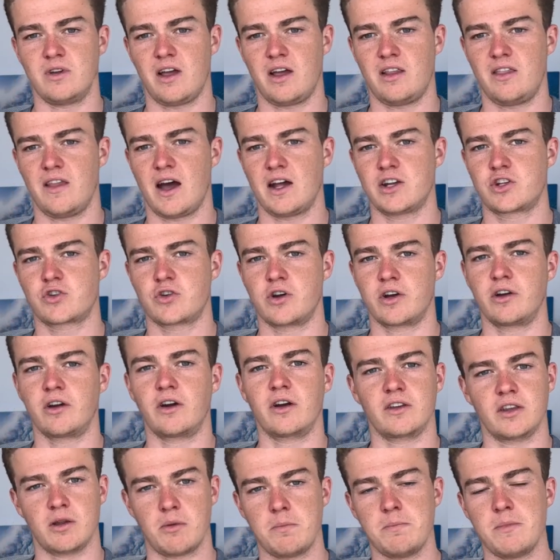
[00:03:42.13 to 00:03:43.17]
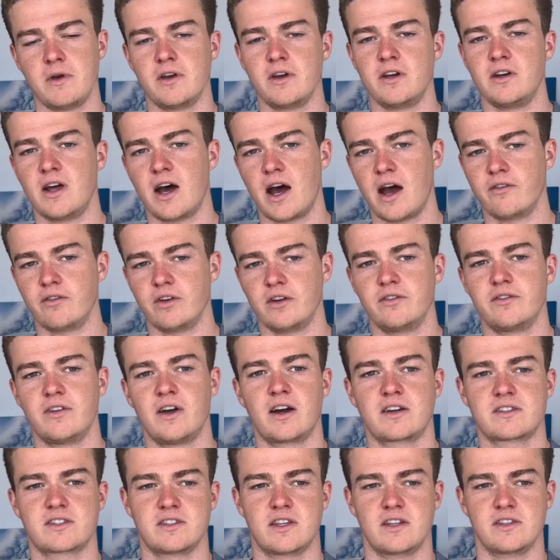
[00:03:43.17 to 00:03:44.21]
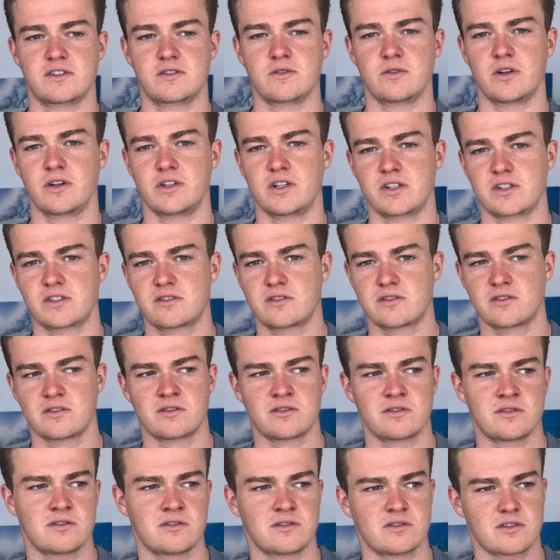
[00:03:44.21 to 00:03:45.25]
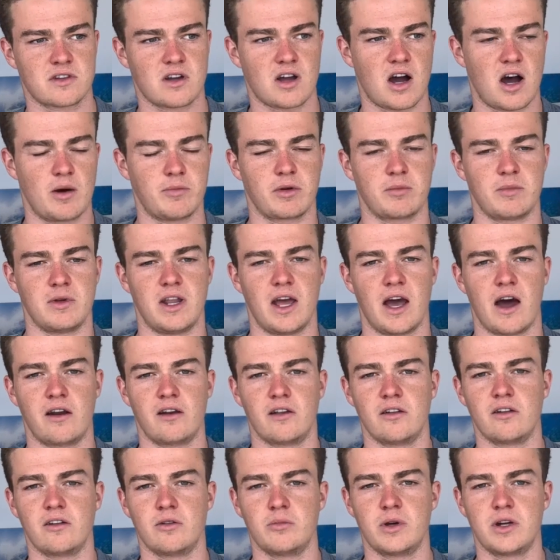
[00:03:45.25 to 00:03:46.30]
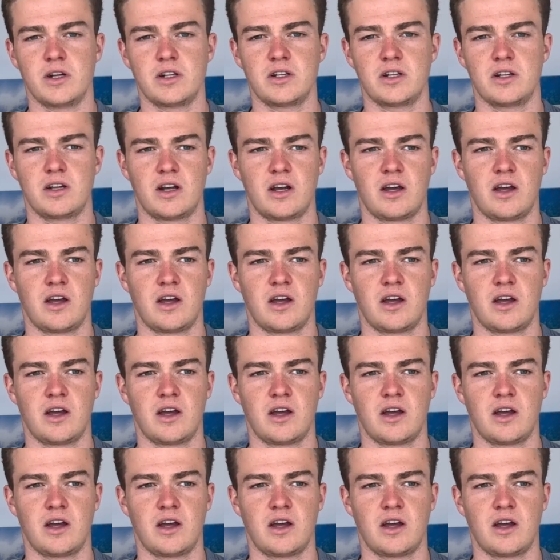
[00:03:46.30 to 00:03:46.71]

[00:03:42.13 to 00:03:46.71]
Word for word: and that triggering the mammalian dive reflex and then sort of just calming me down a little bit.